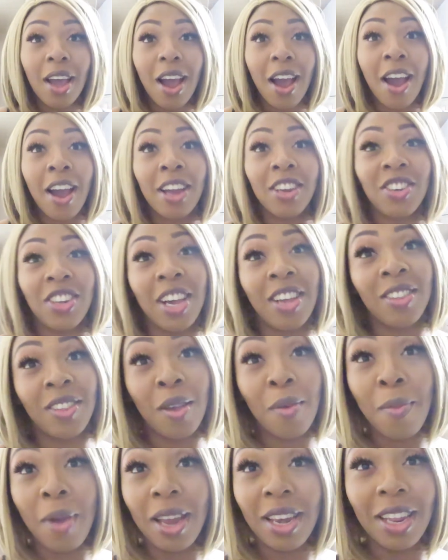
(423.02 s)
All right, y'all. So
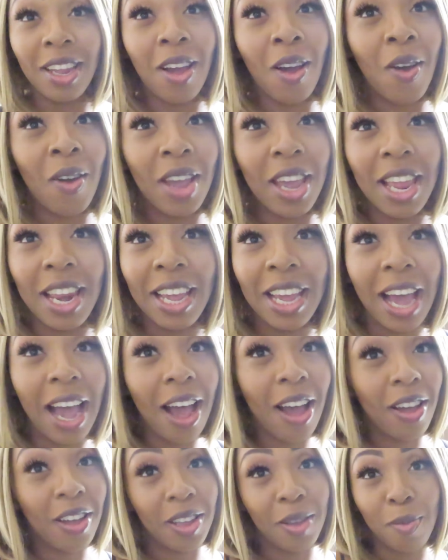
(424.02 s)
I'm about to go ahead and
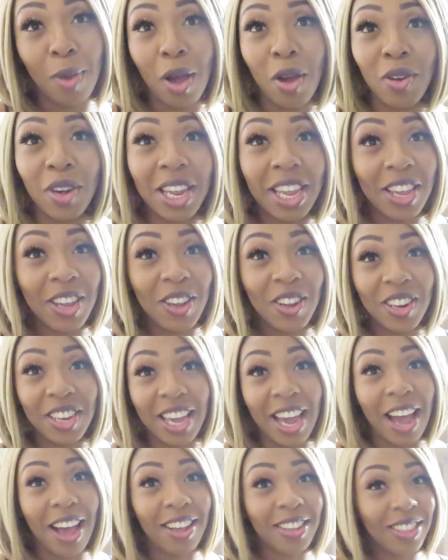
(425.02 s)
call him on in here,
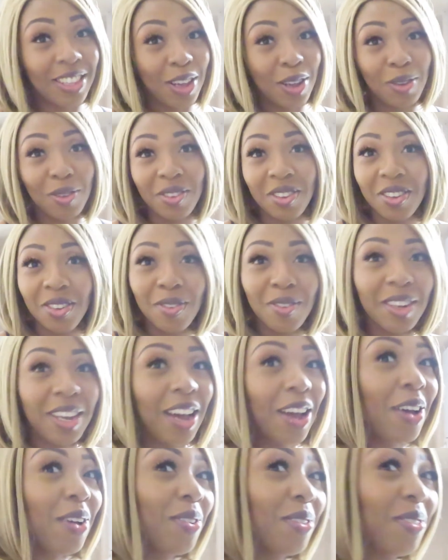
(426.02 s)
y'all. So here we
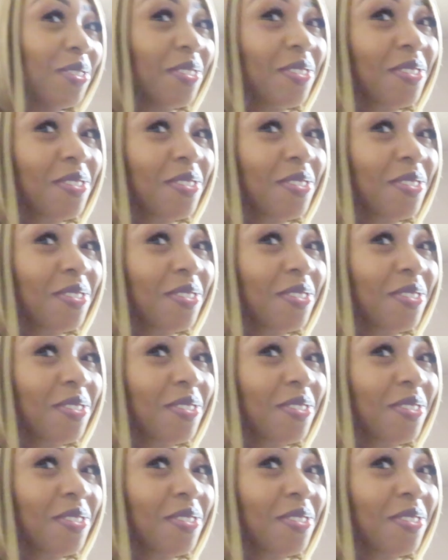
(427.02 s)
go.